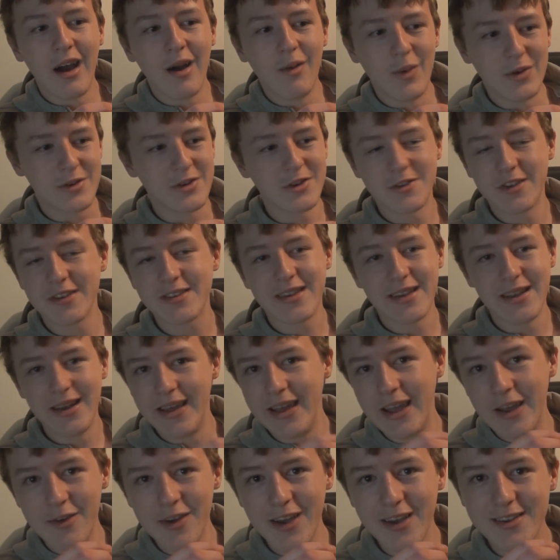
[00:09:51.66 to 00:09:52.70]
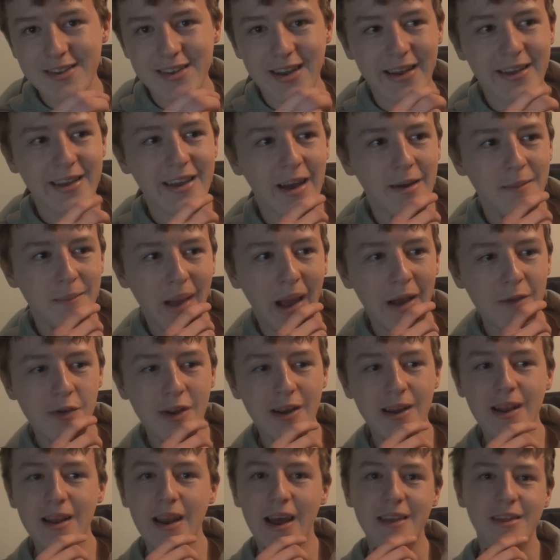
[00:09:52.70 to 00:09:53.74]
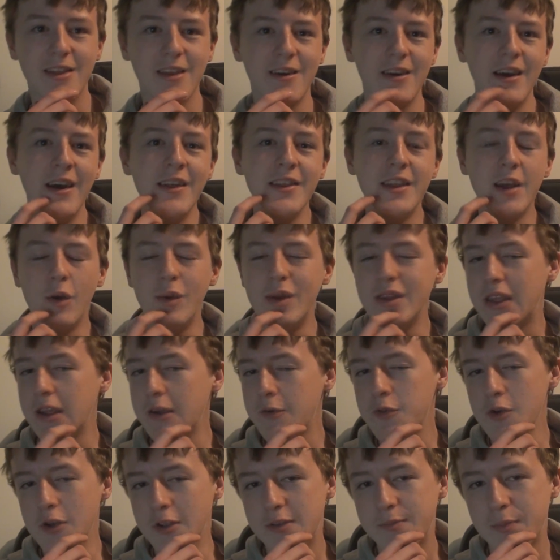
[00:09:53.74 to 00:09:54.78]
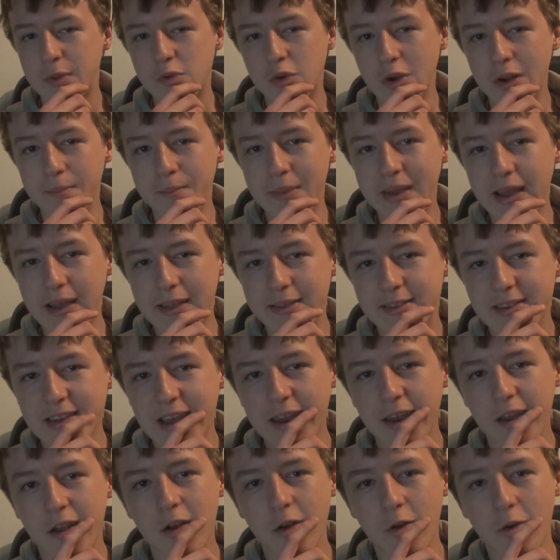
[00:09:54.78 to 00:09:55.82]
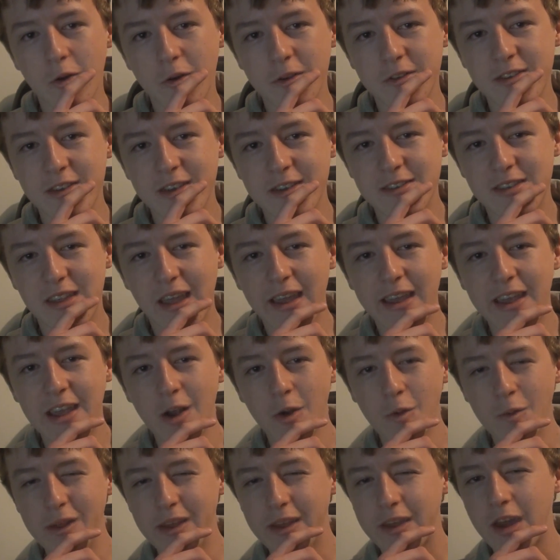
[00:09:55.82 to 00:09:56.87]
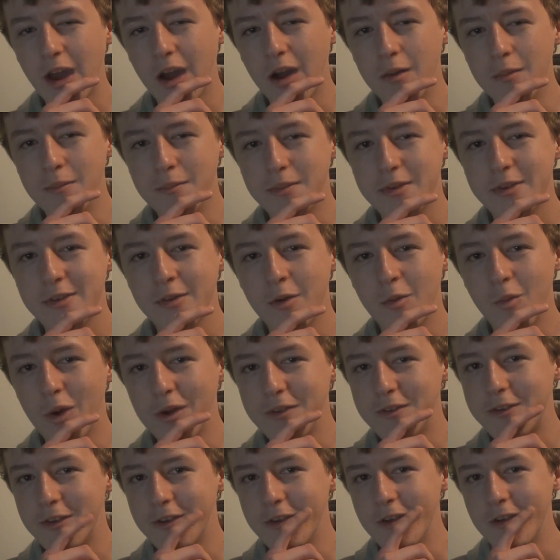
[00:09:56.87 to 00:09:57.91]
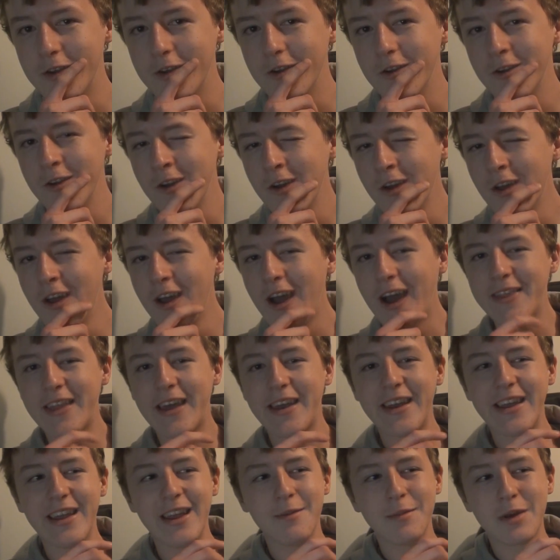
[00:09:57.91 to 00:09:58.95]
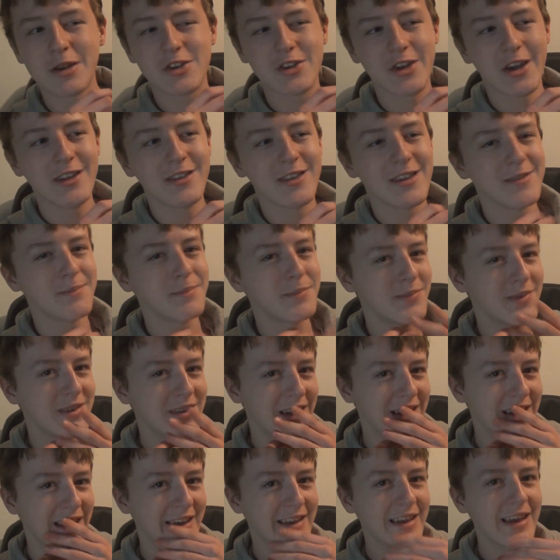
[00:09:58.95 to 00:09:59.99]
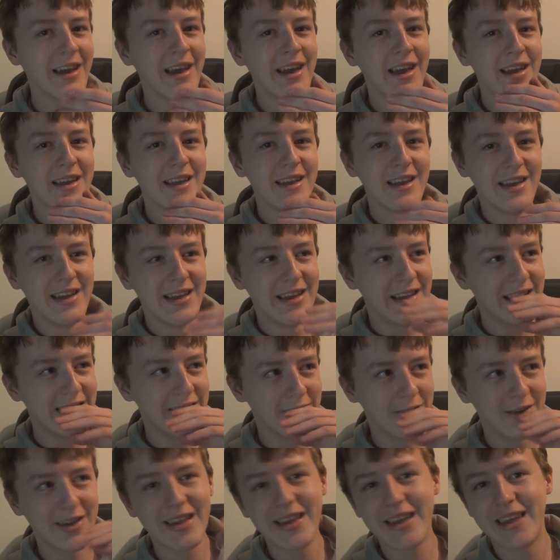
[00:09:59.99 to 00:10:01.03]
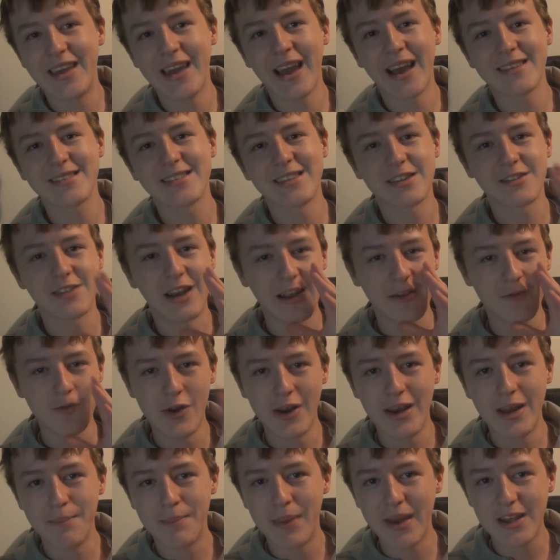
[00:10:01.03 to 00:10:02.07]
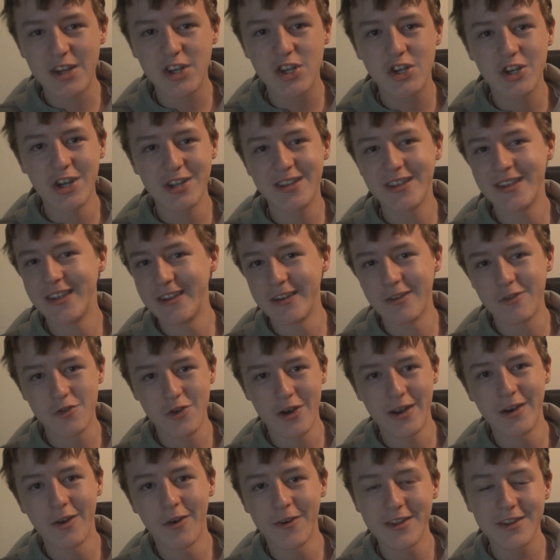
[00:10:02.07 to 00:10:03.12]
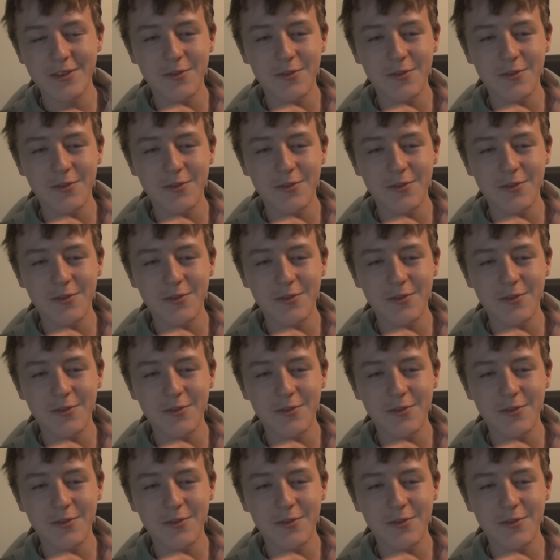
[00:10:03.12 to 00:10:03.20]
which are just hilarious. Like, I really like the only difference between me and Santa Claus is that he only comes once a year. And then Ian McShane, like, you know, he has this like really big shit-eating grin on